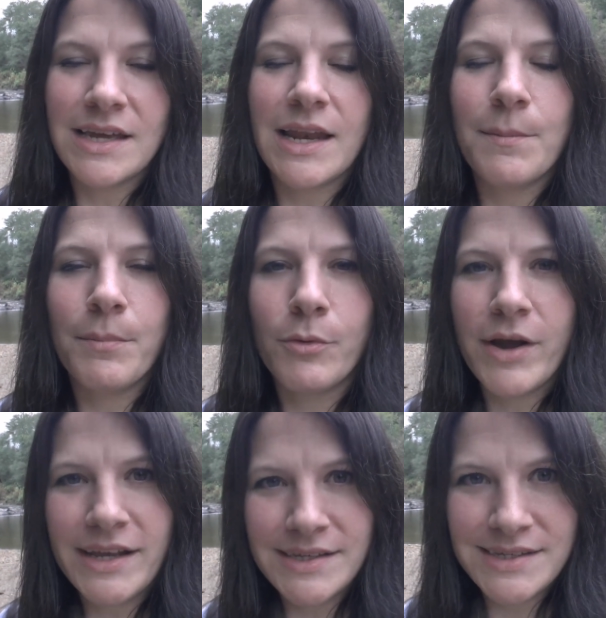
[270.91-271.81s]
and it
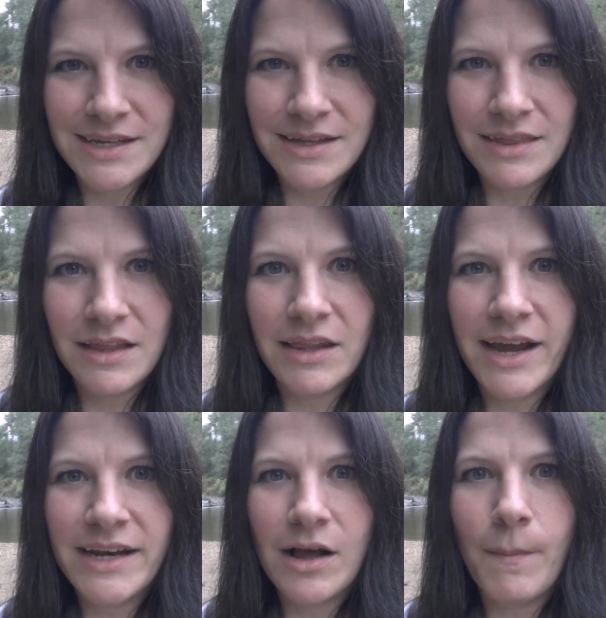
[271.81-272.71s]
breaks the
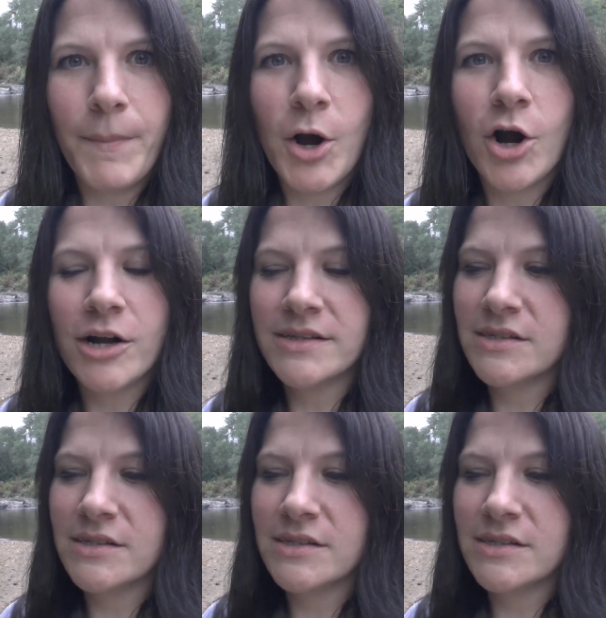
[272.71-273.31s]
light apart.